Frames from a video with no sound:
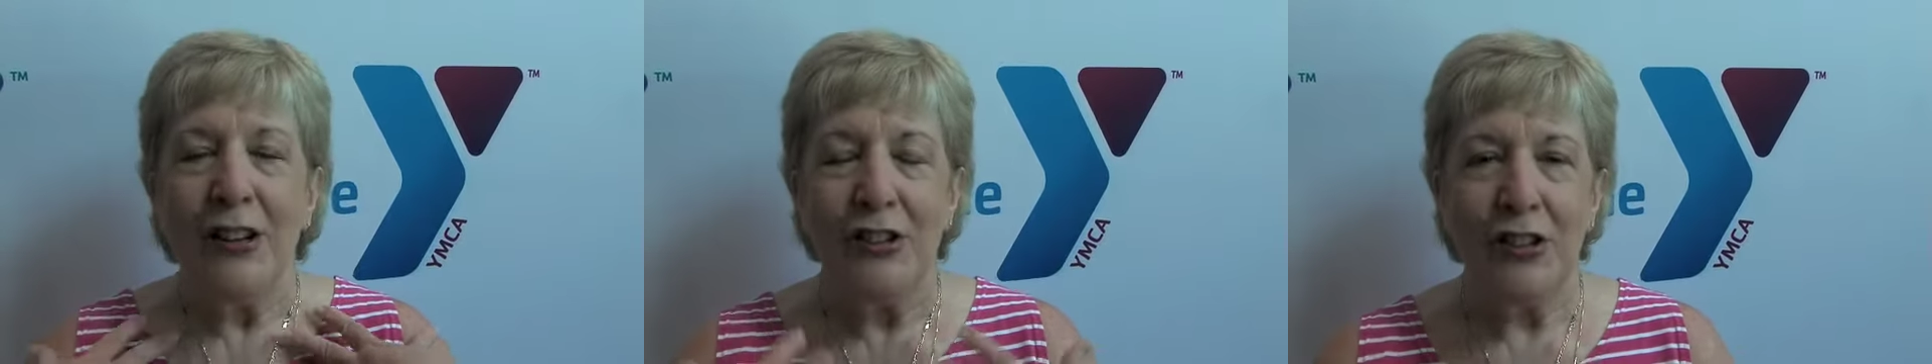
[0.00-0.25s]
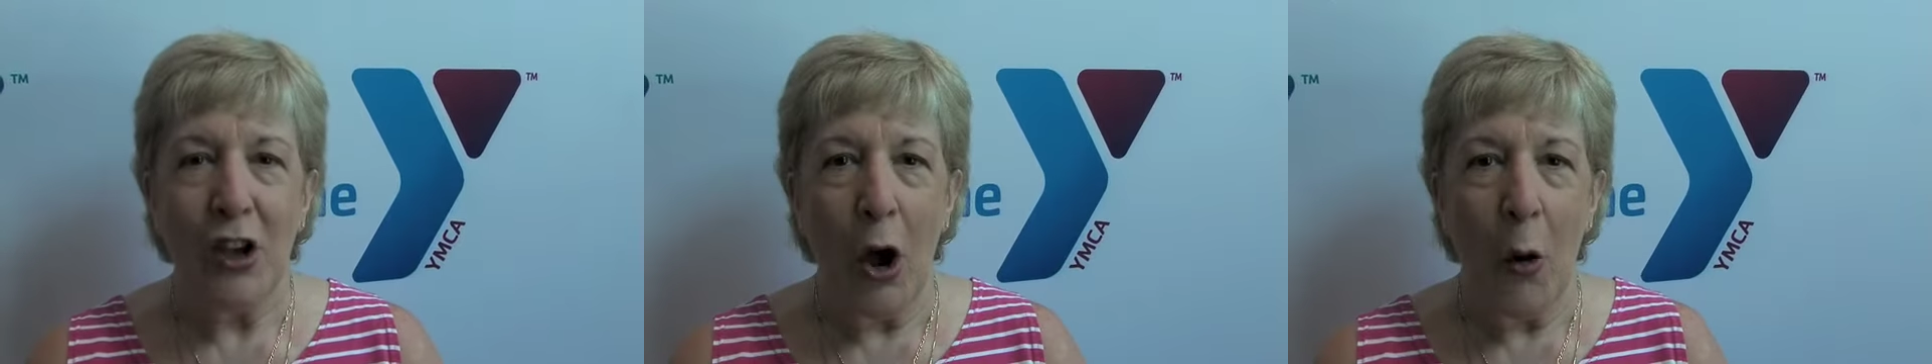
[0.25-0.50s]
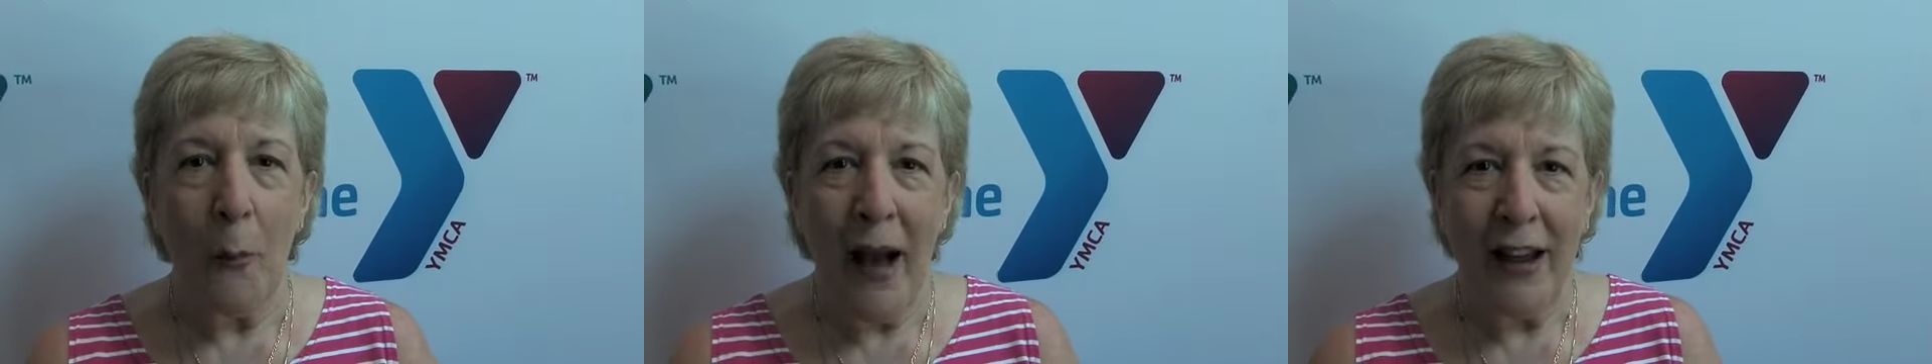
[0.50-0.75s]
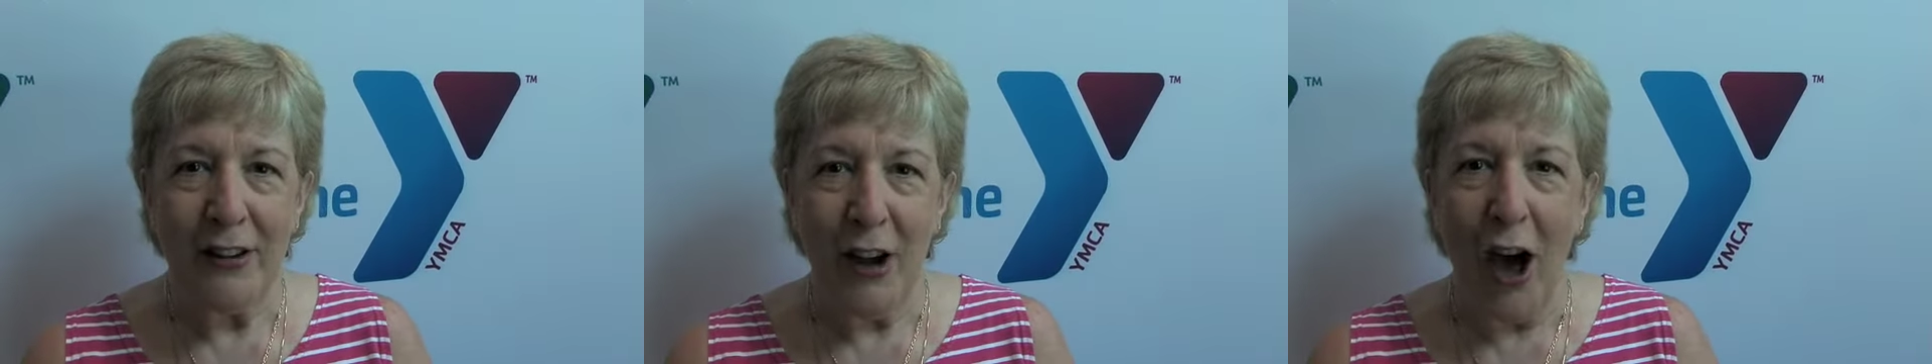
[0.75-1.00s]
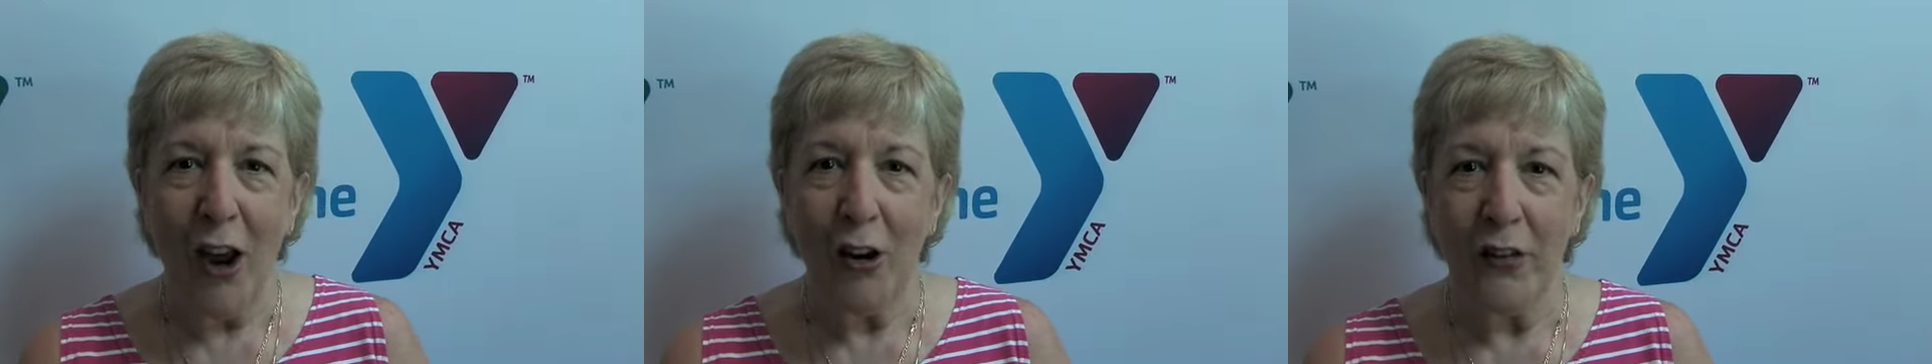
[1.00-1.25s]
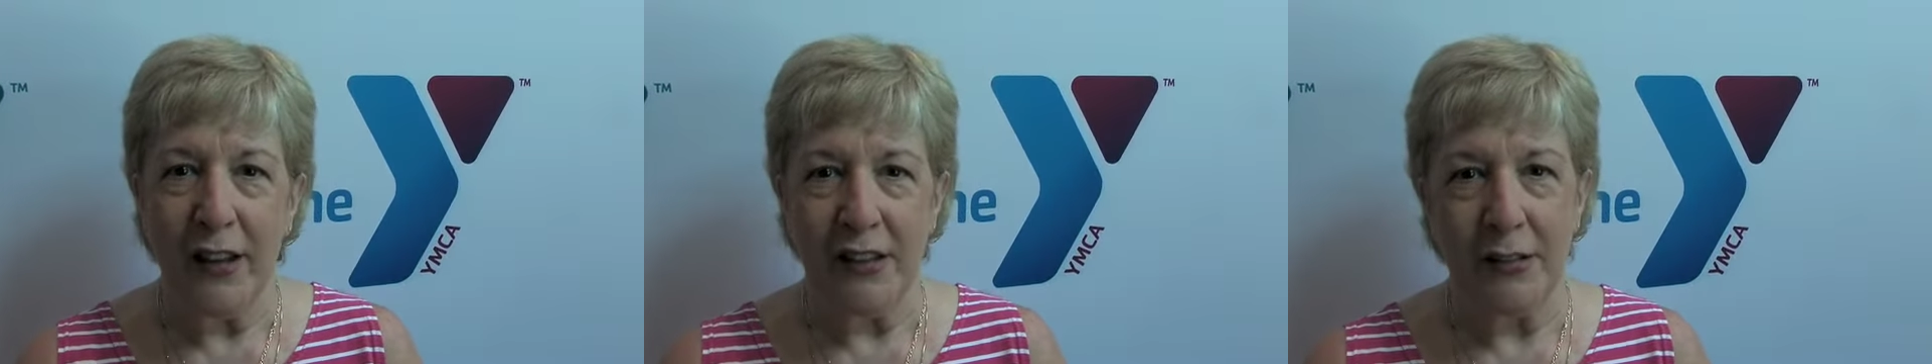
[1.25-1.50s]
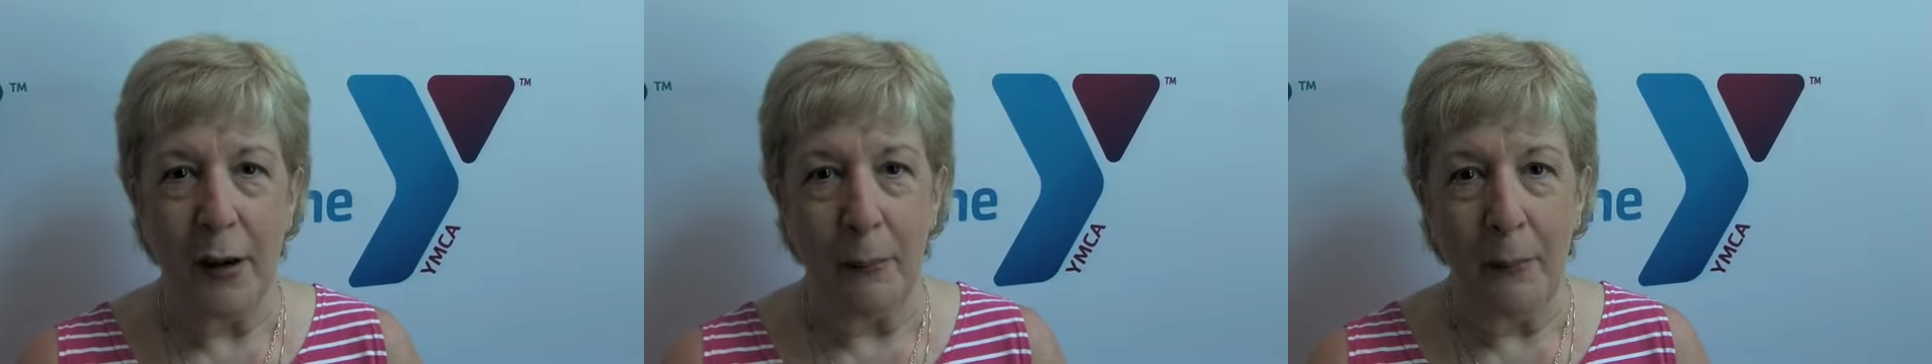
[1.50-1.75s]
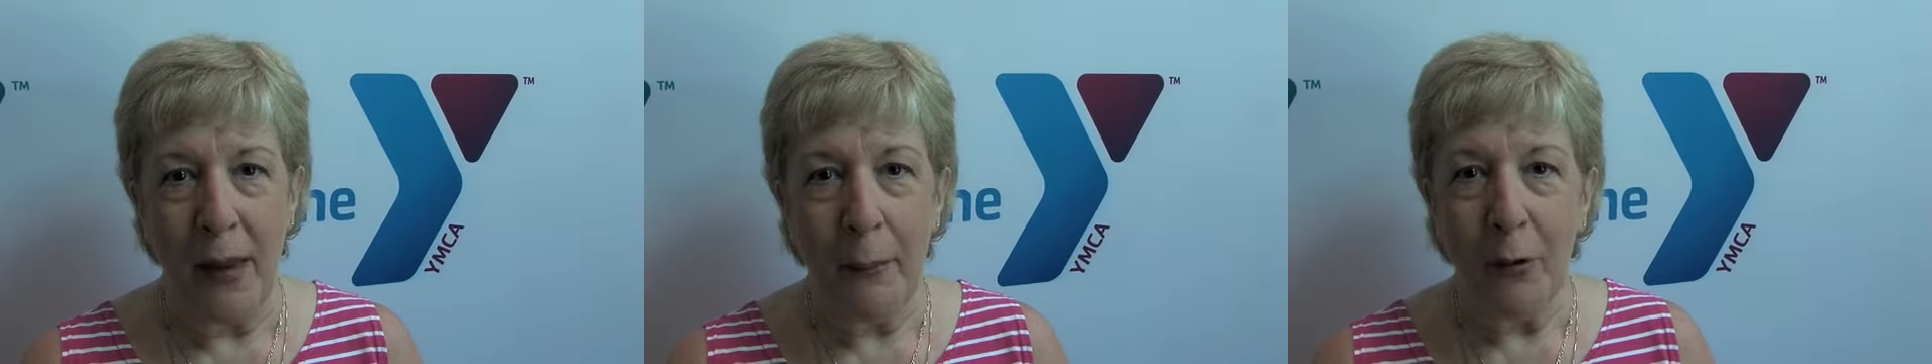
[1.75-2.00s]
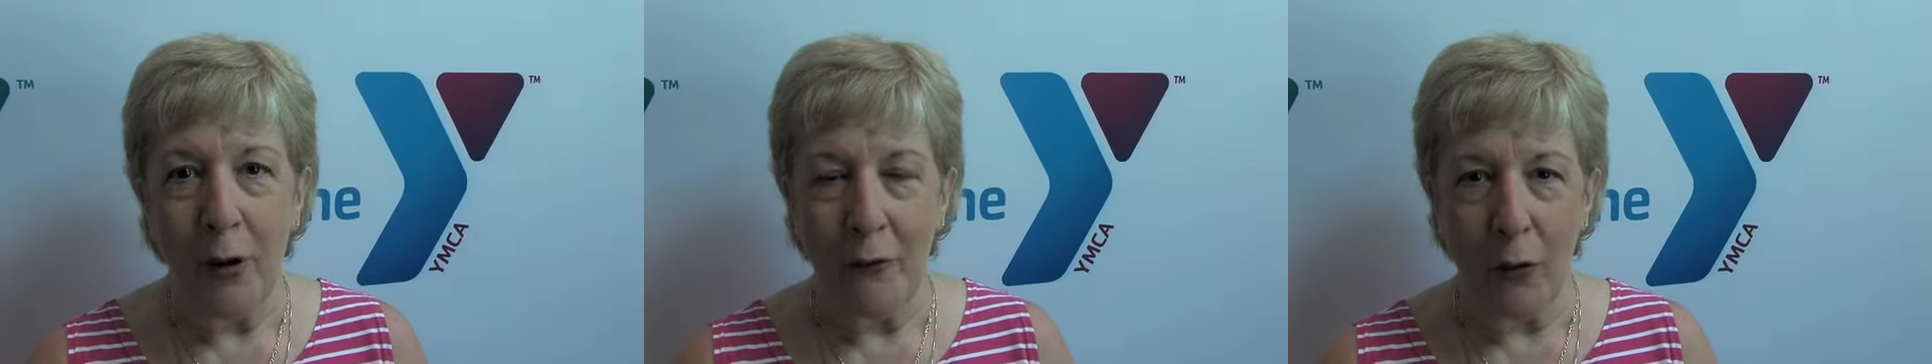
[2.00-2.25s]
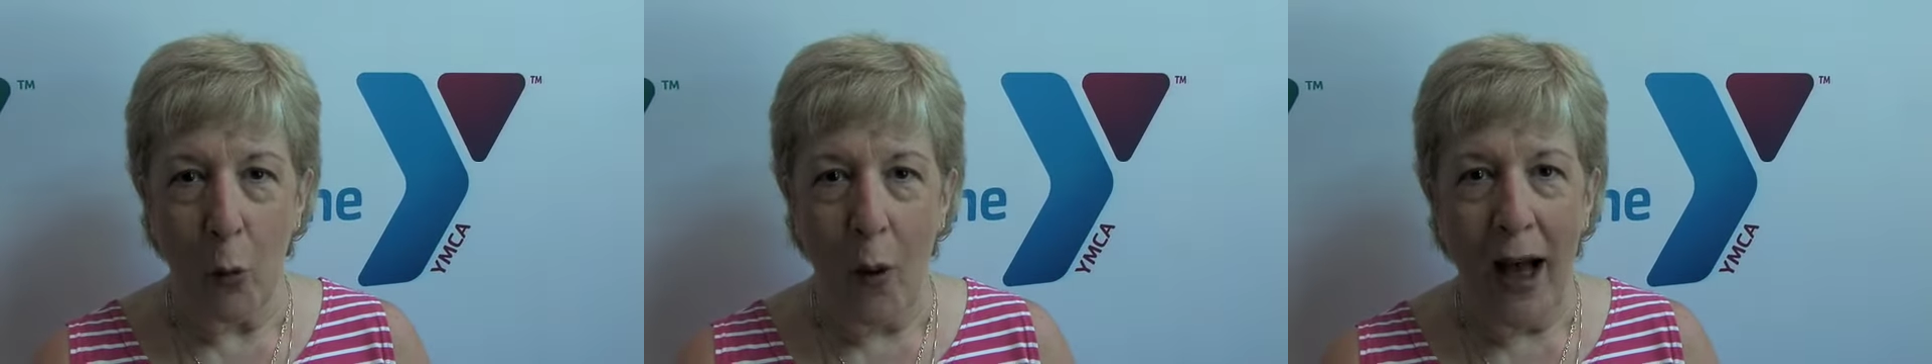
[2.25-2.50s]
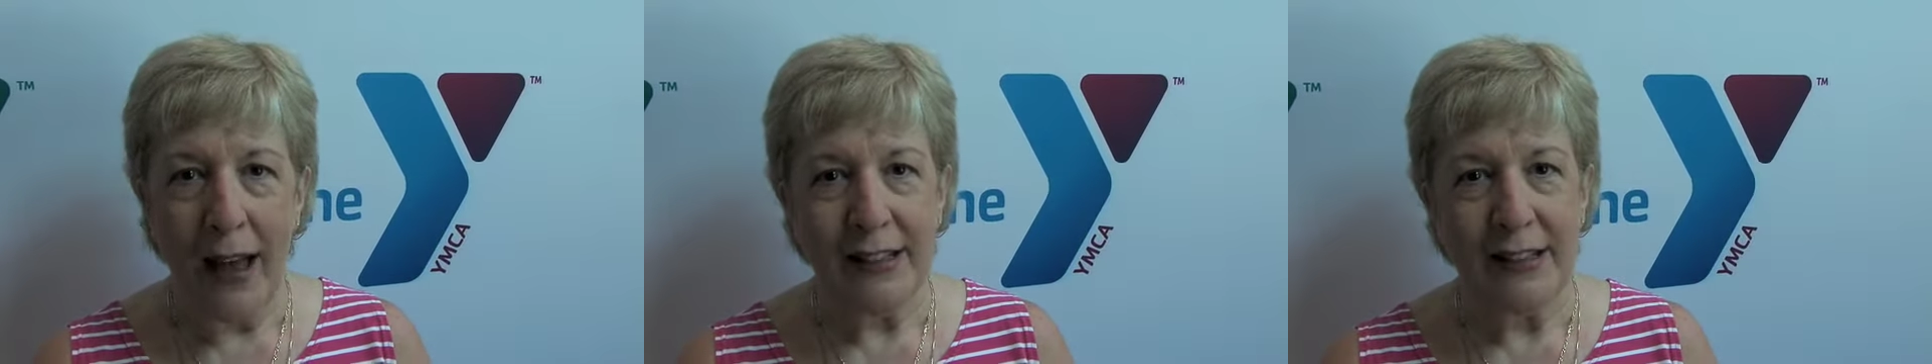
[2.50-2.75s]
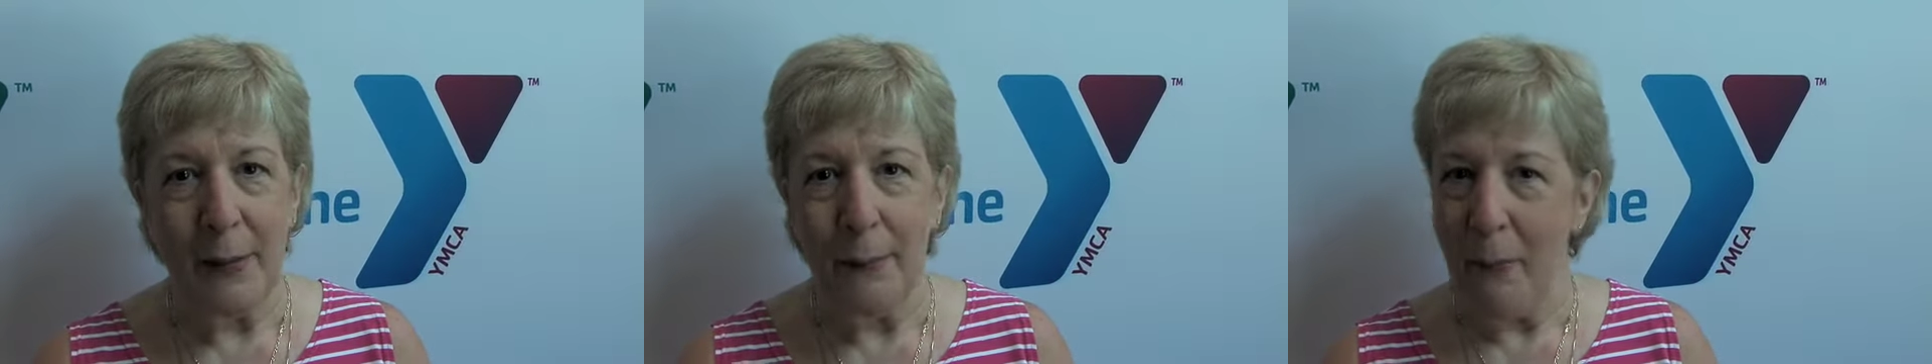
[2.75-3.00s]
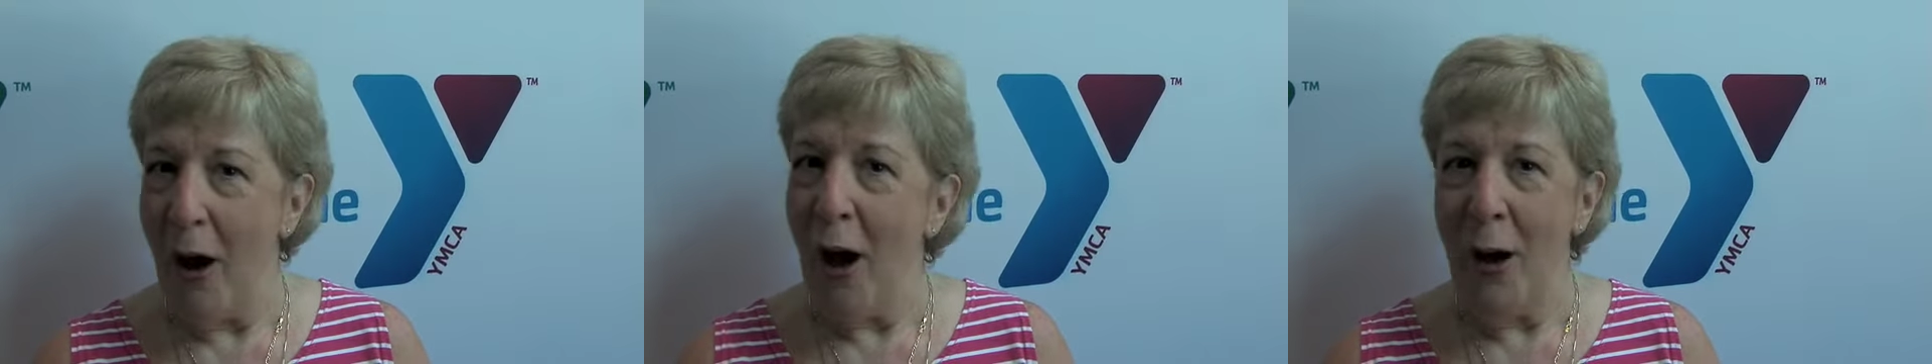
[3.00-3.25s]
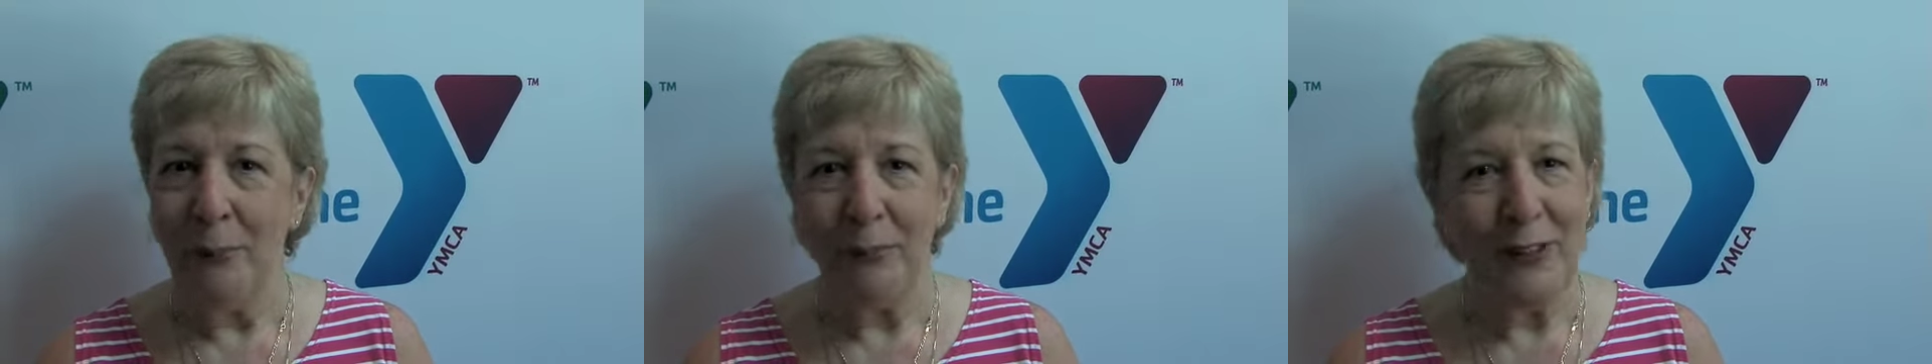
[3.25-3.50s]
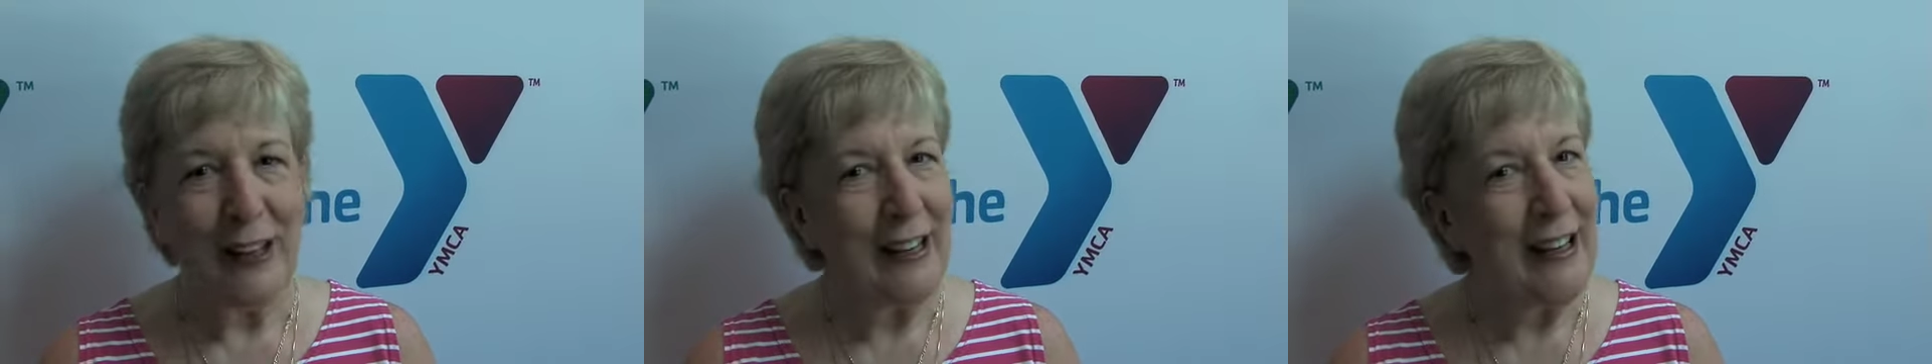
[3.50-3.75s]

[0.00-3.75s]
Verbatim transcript: So my daughter, that's a member of the Y, said, Mom,